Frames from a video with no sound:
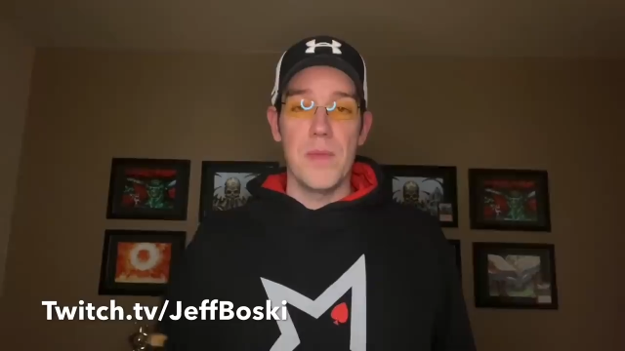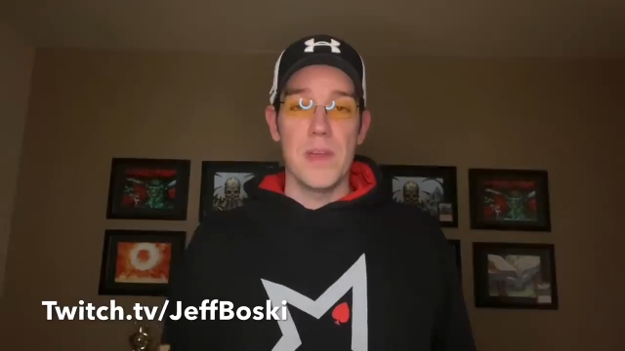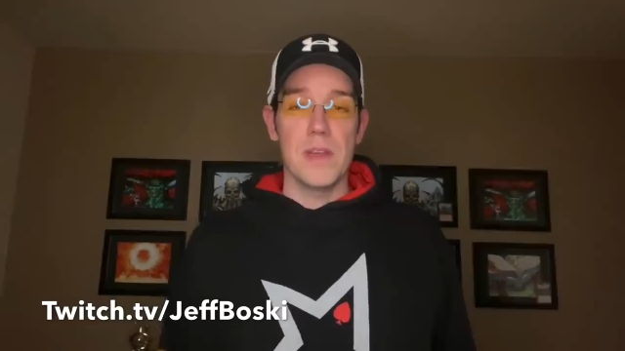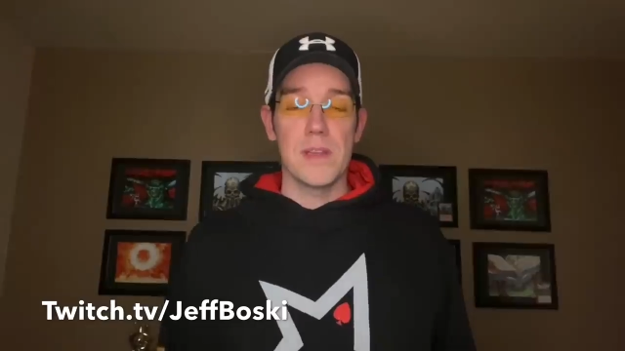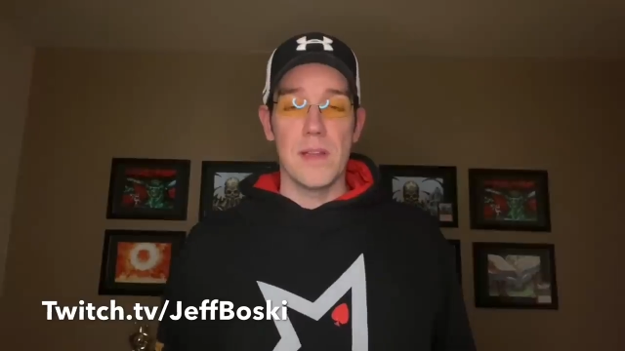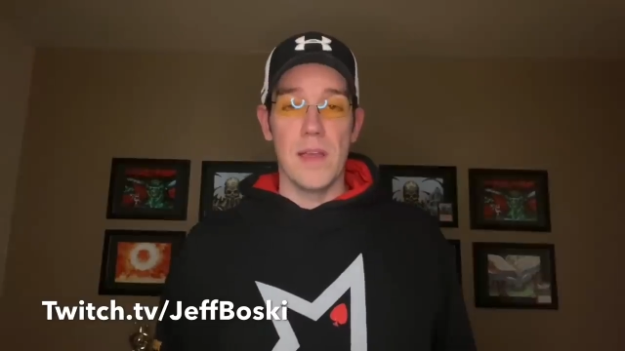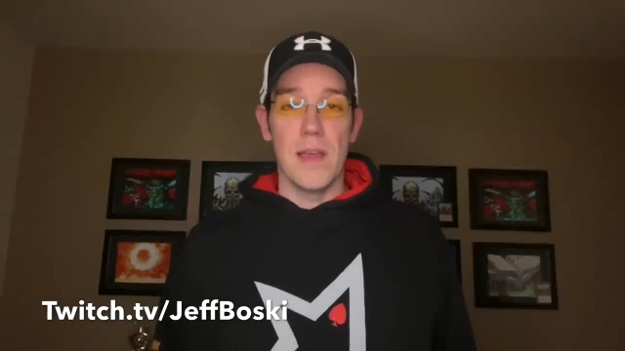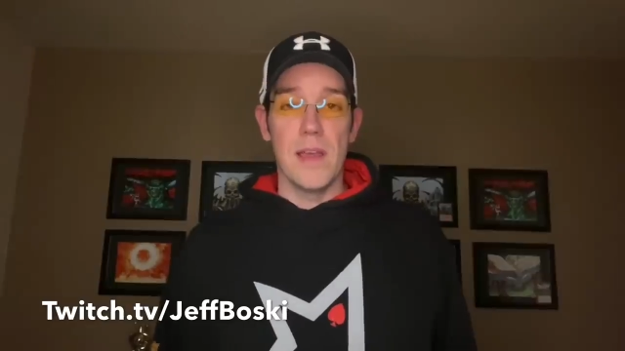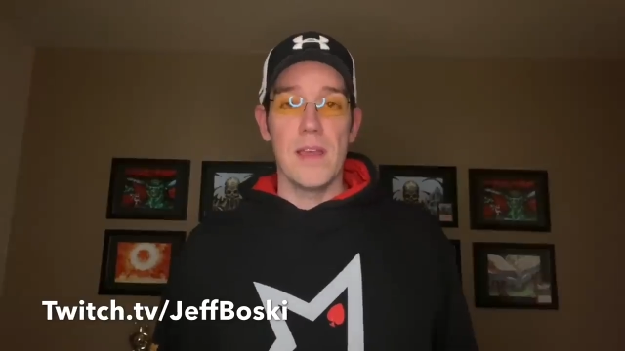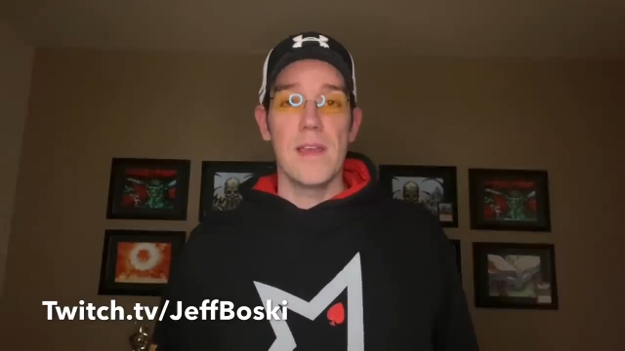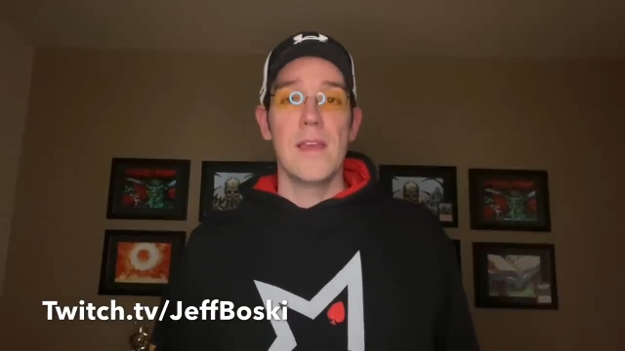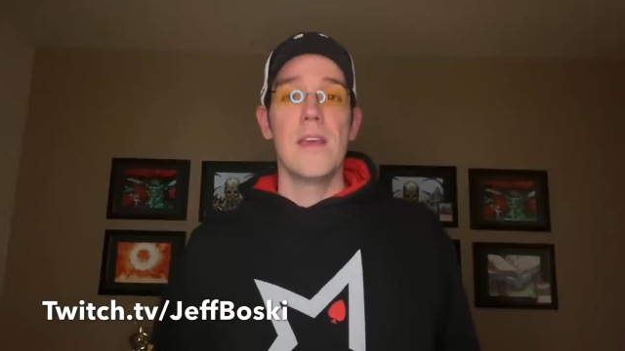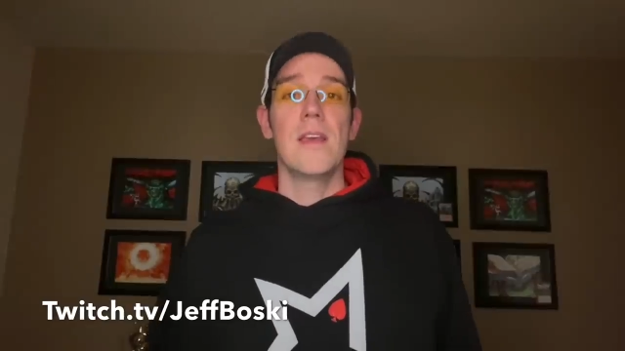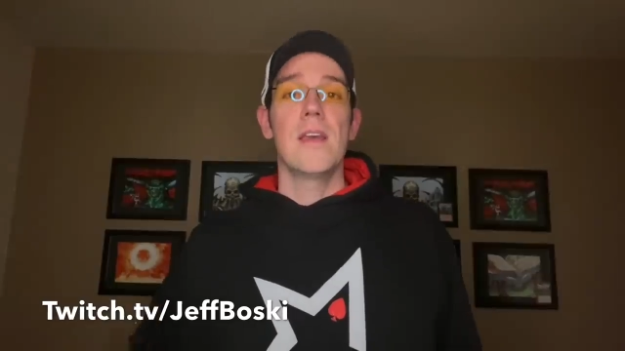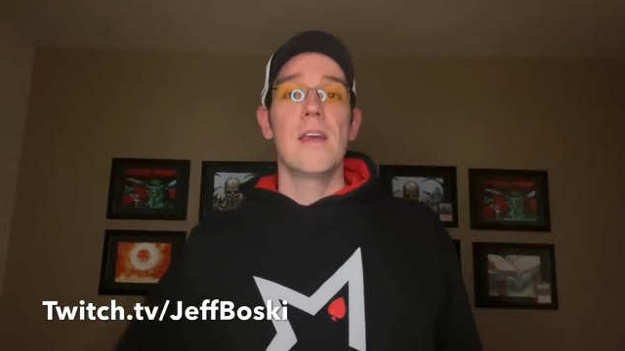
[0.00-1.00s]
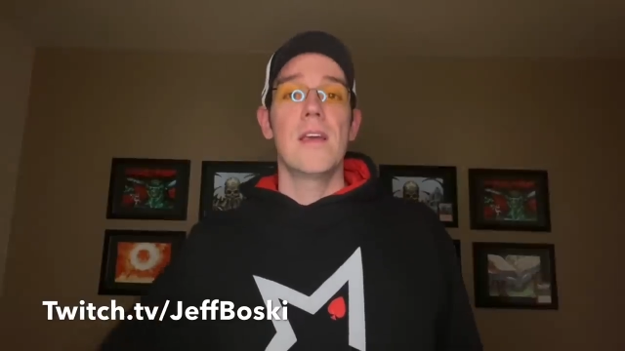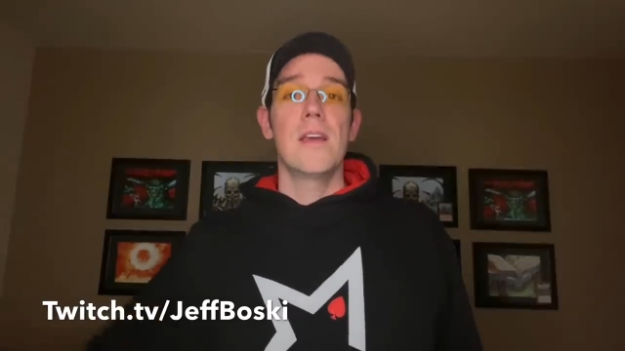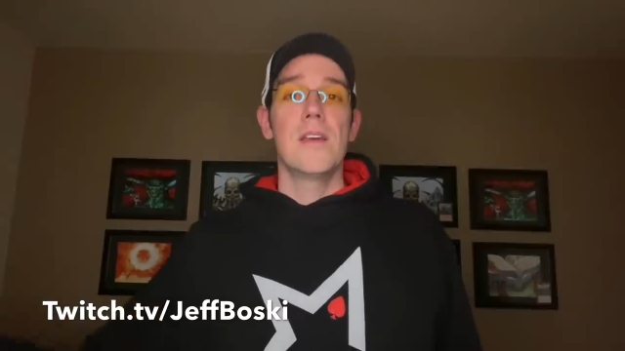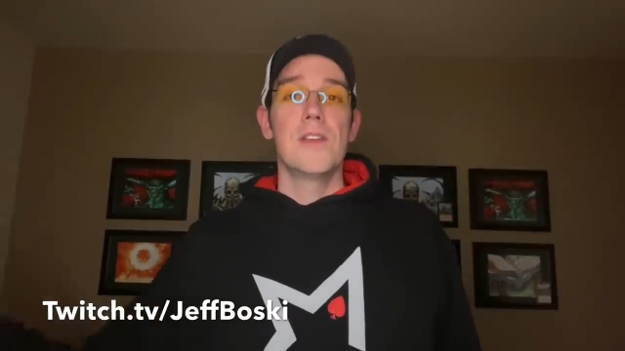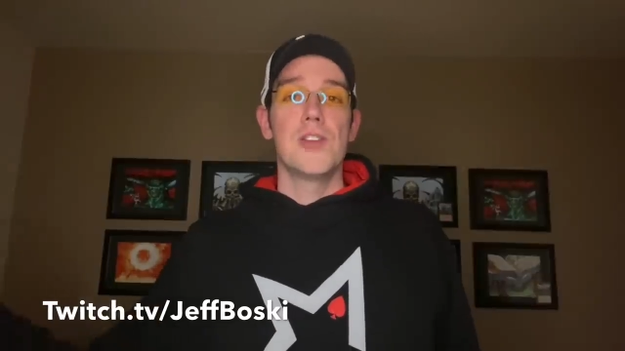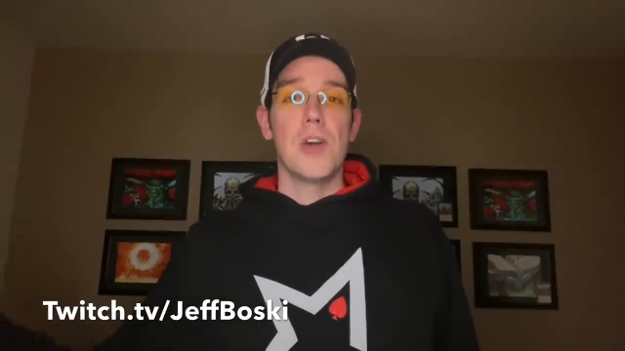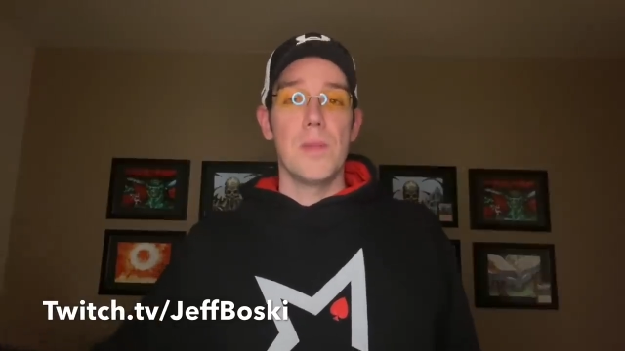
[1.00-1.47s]
delay.
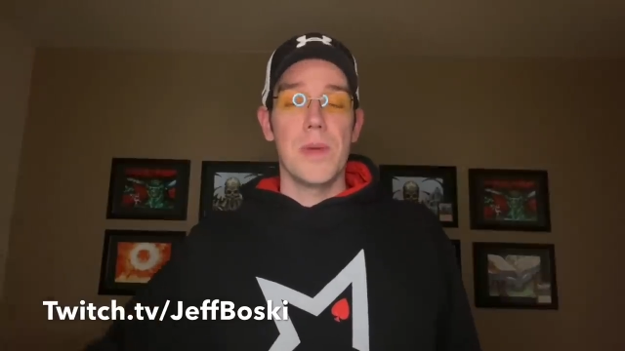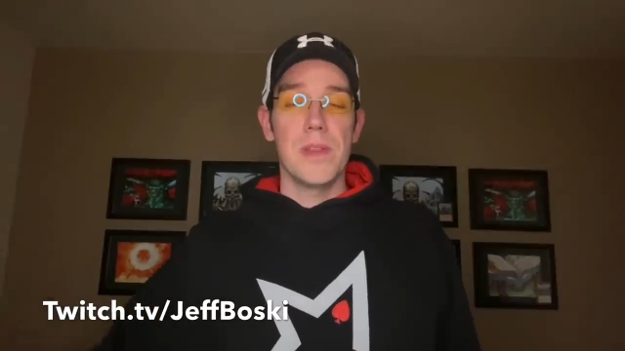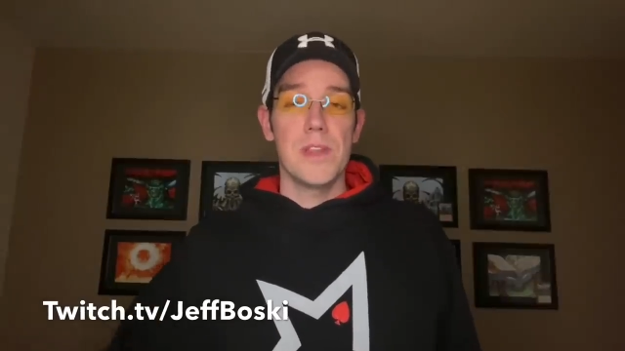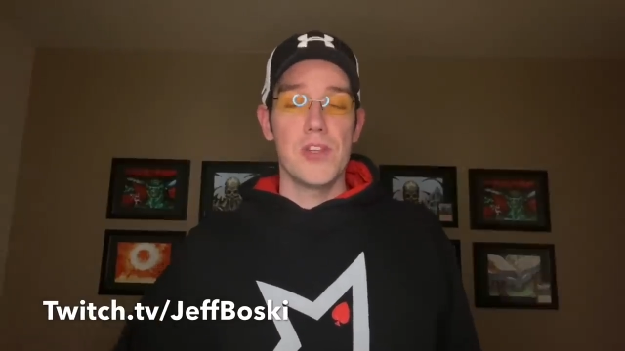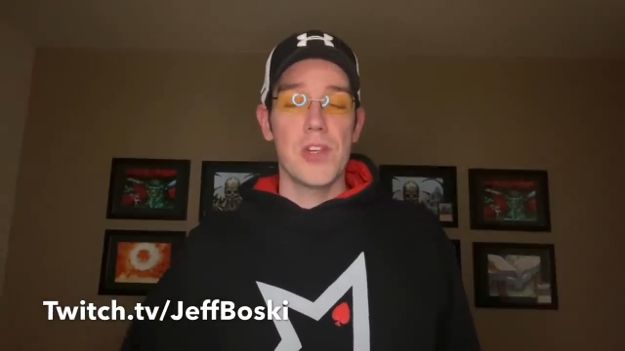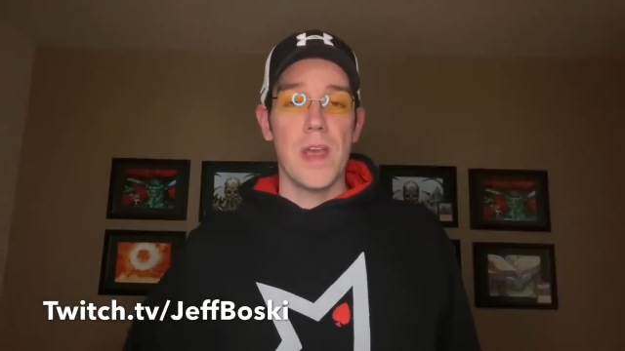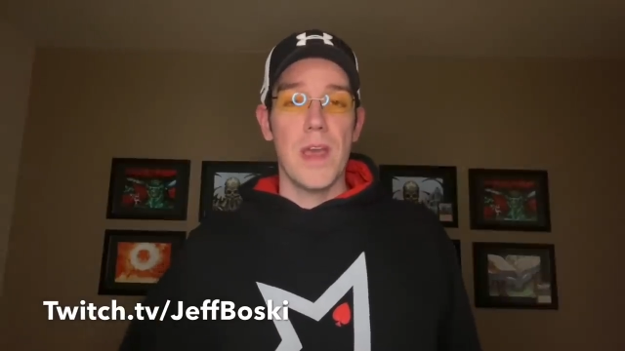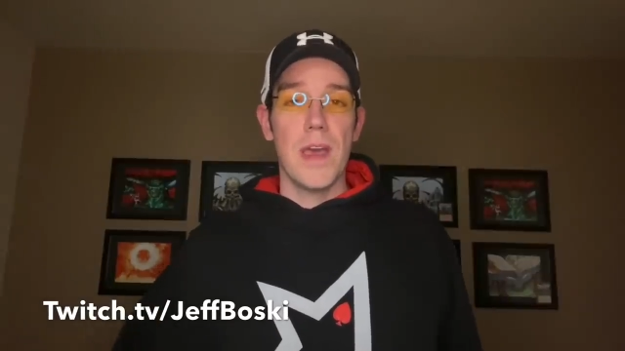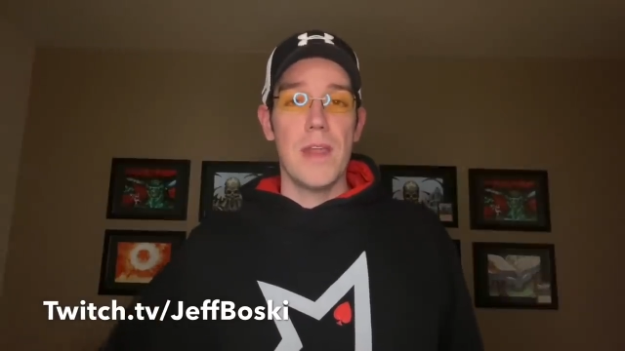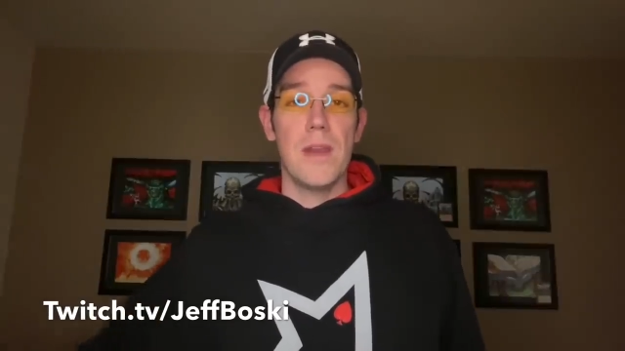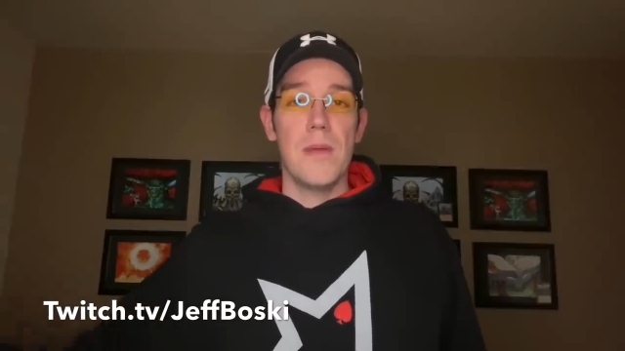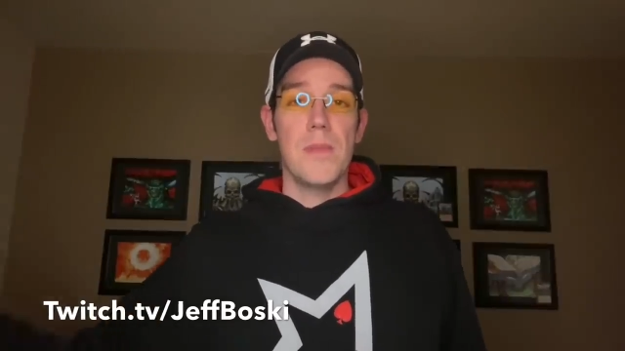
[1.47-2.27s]
Jump in the chat,